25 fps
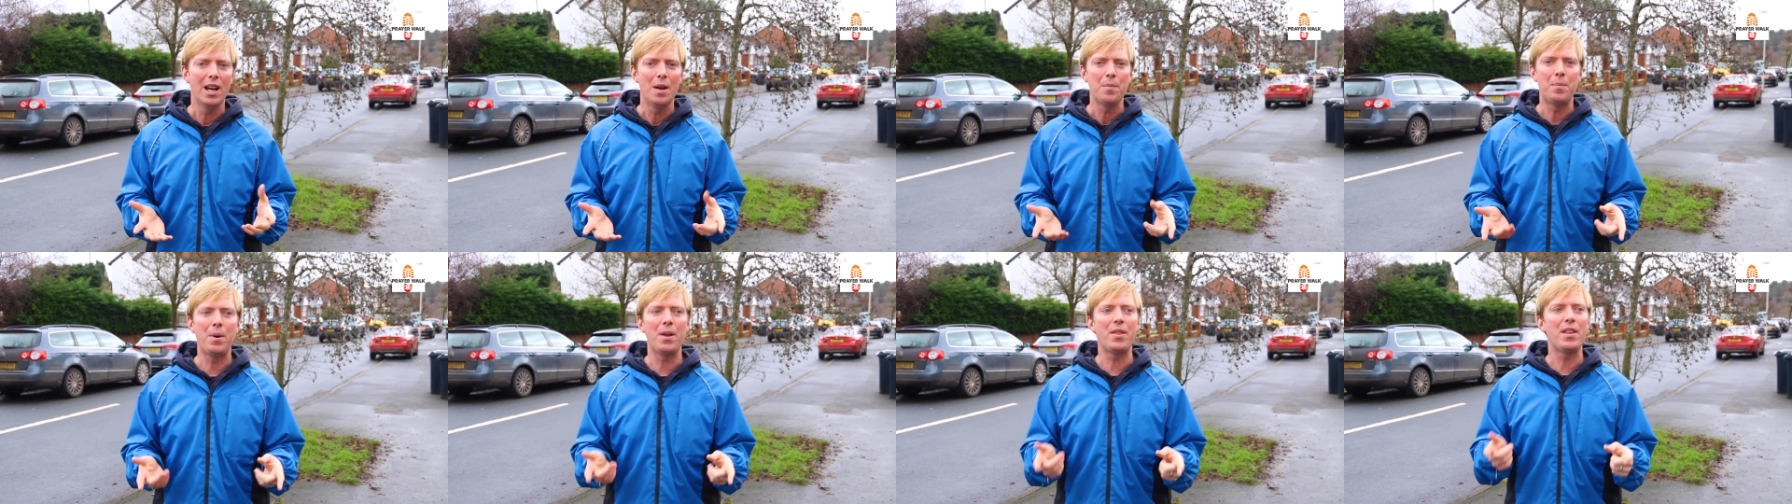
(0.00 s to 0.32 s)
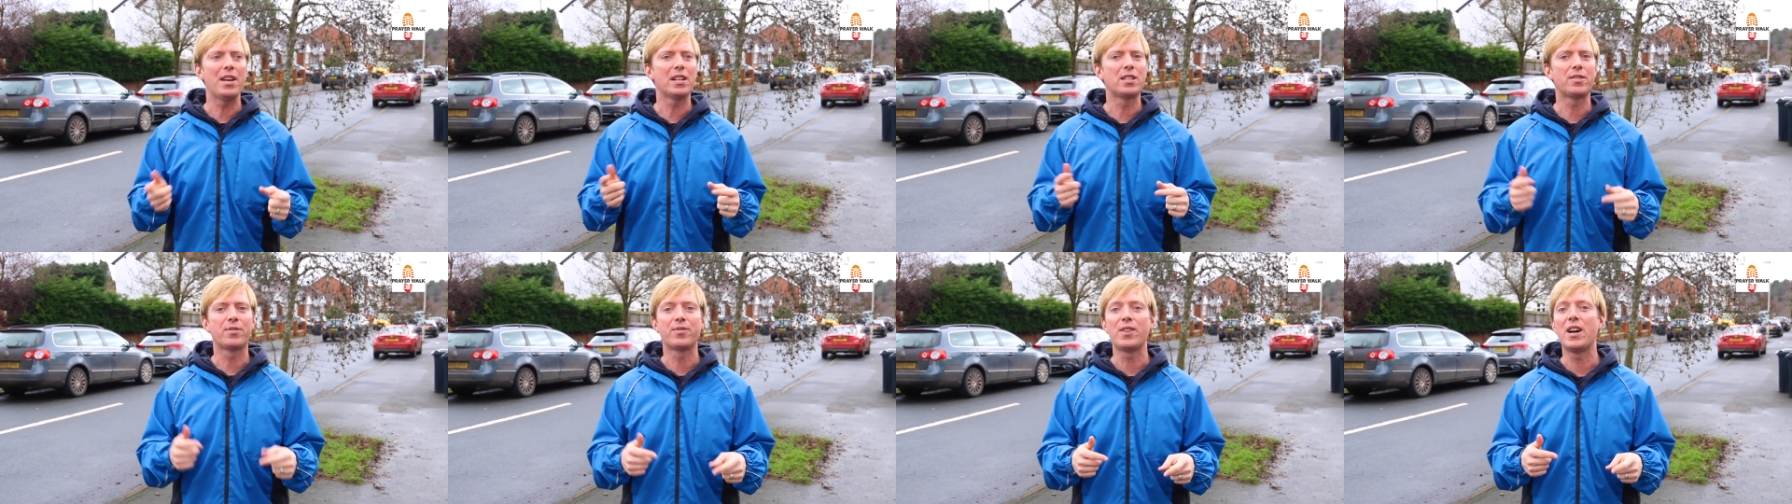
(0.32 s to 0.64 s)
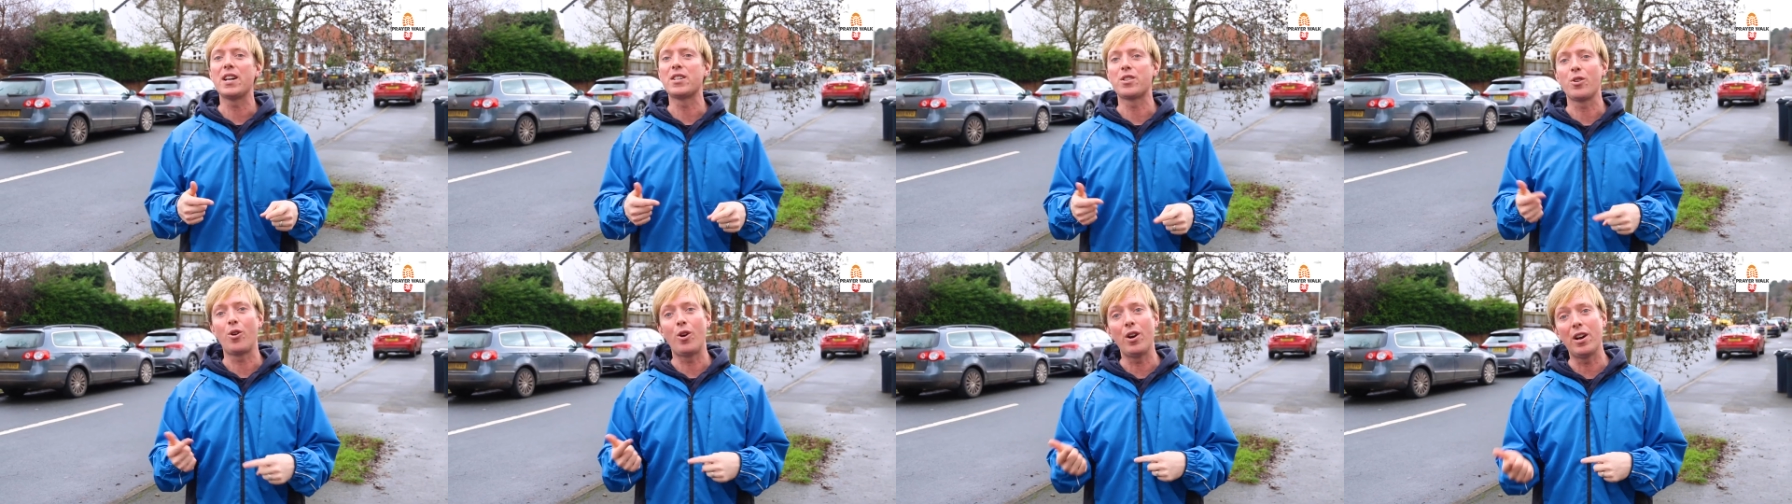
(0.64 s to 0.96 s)
but there's
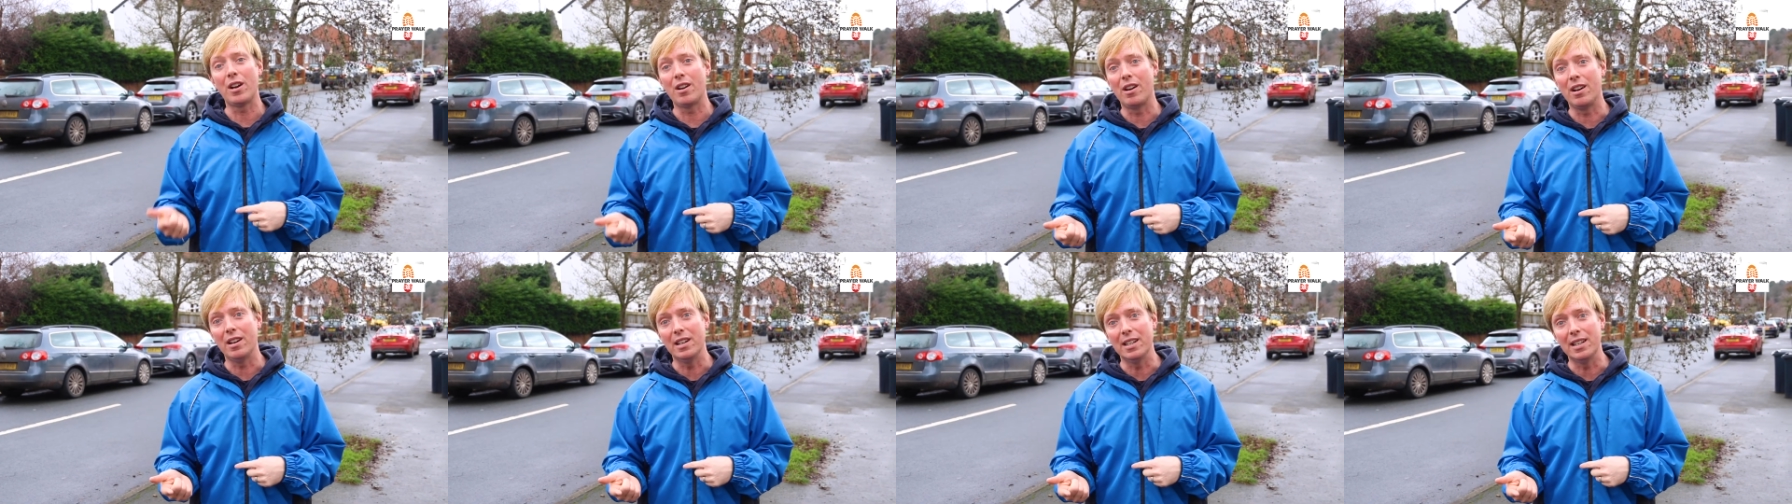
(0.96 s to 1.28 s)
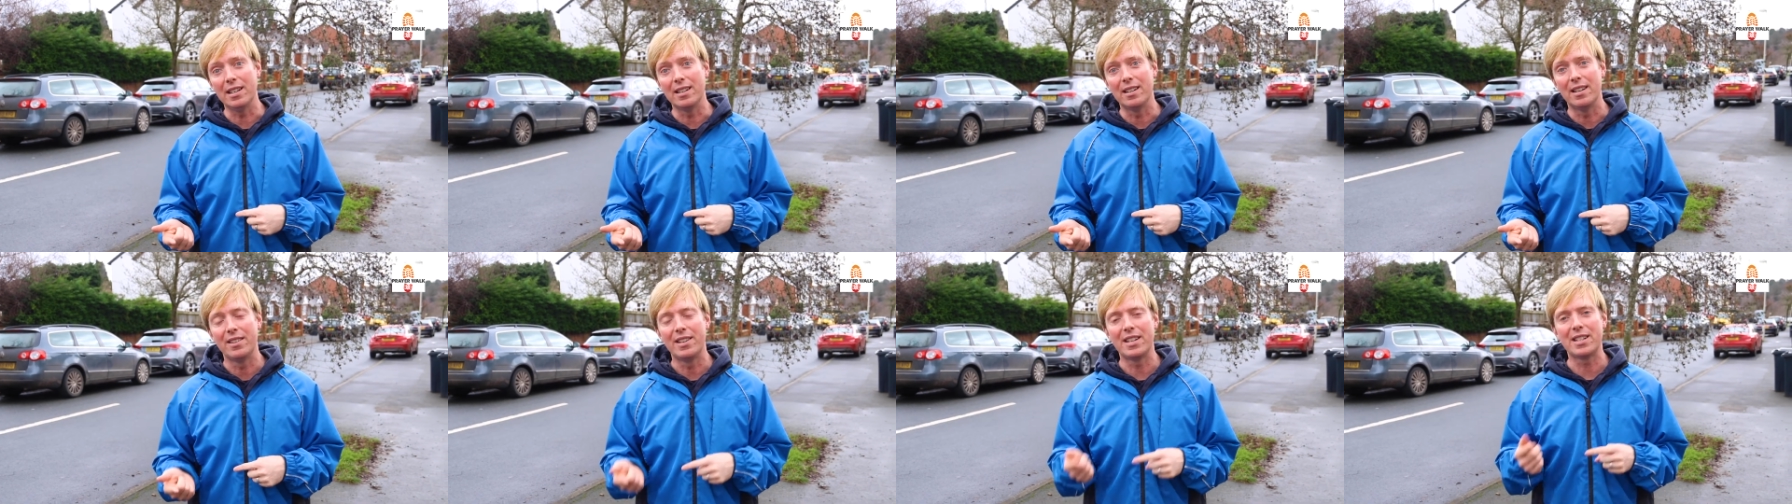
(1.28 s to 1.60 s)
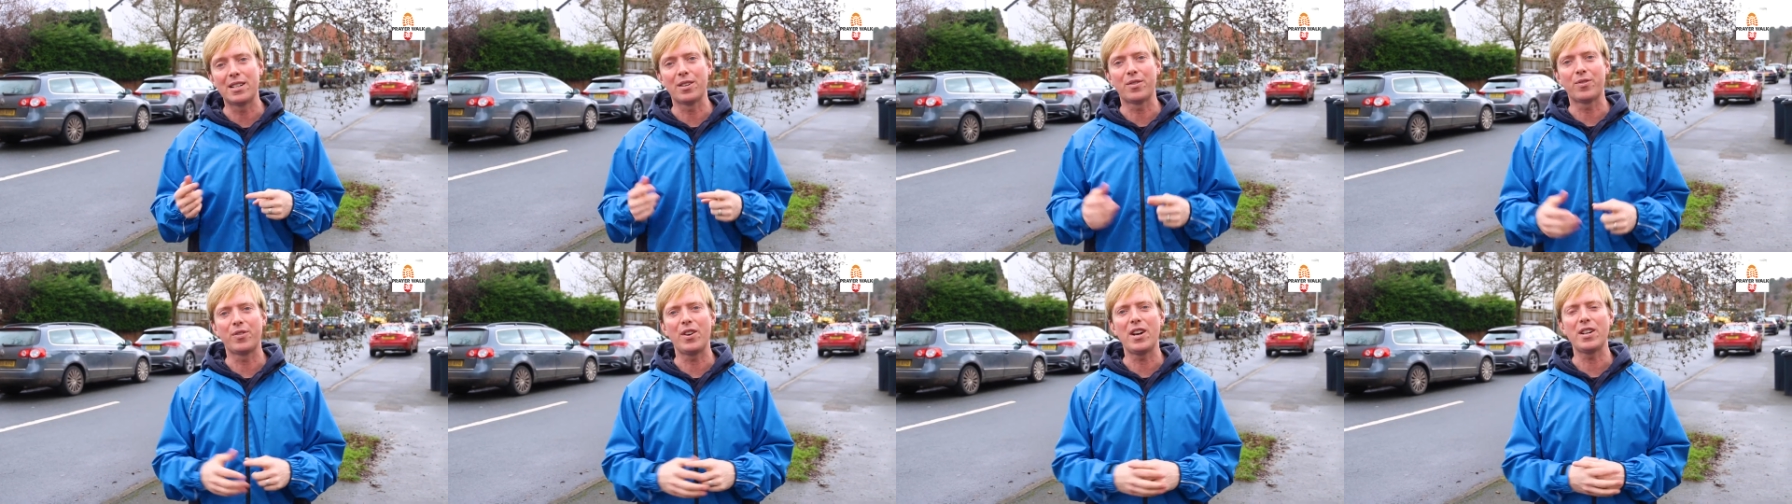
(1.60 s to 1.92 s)
fresh oil on it.
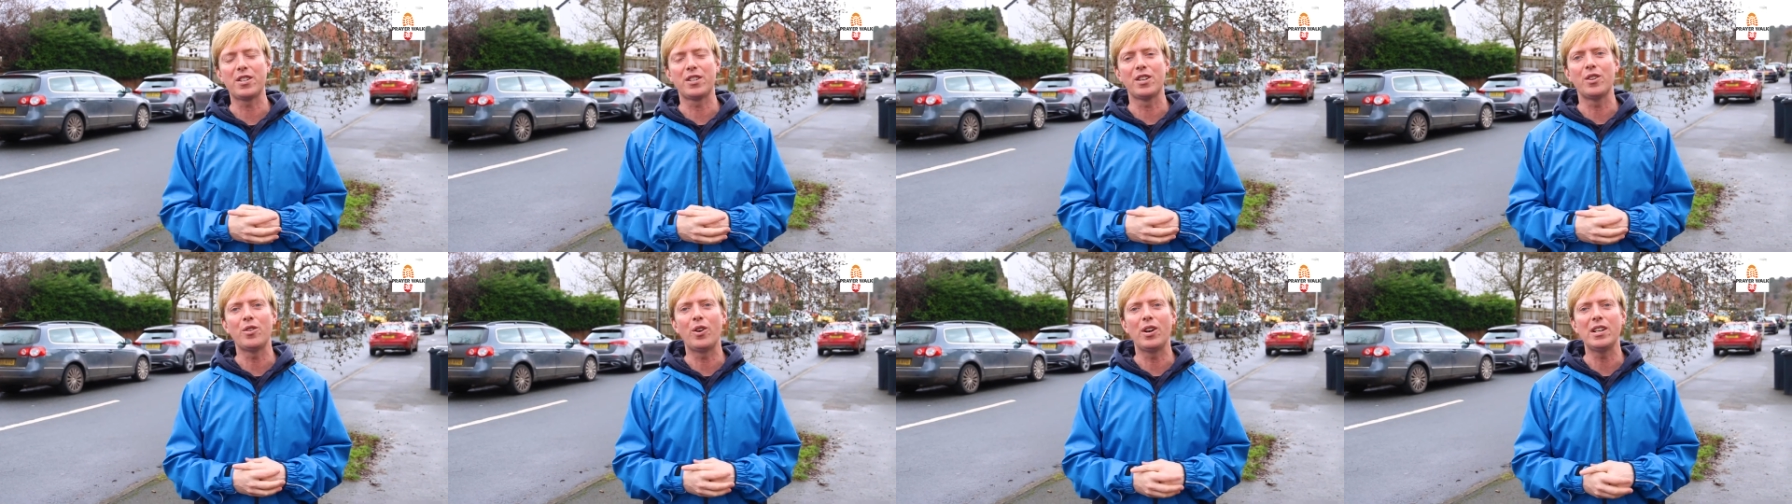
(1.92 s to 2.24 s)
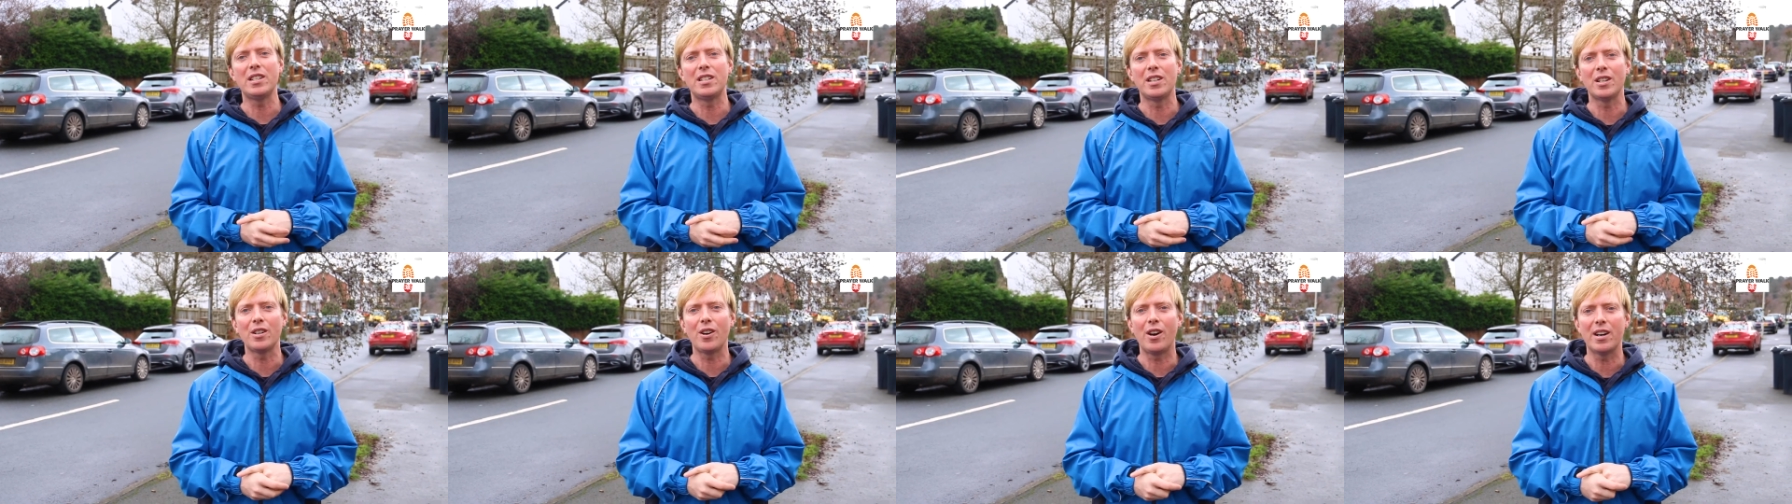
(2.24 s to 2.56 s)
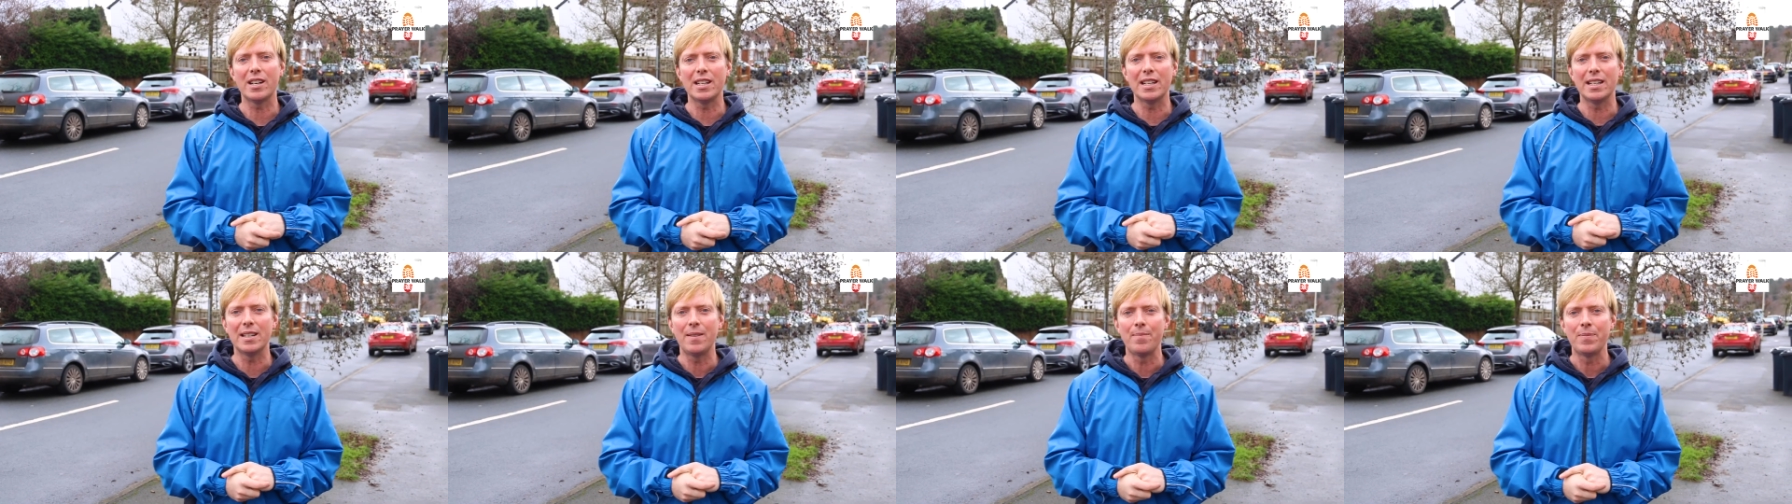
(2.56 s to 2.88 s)
There's a fresh anointing
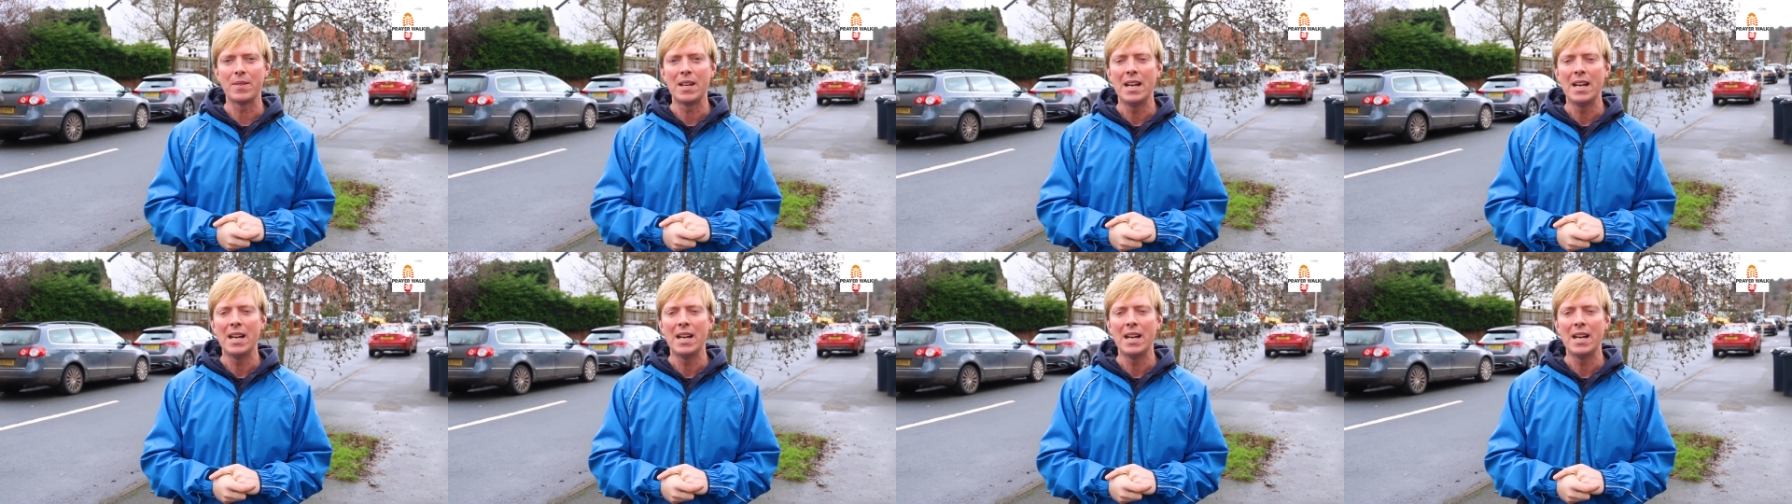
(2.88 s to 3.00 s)
on it.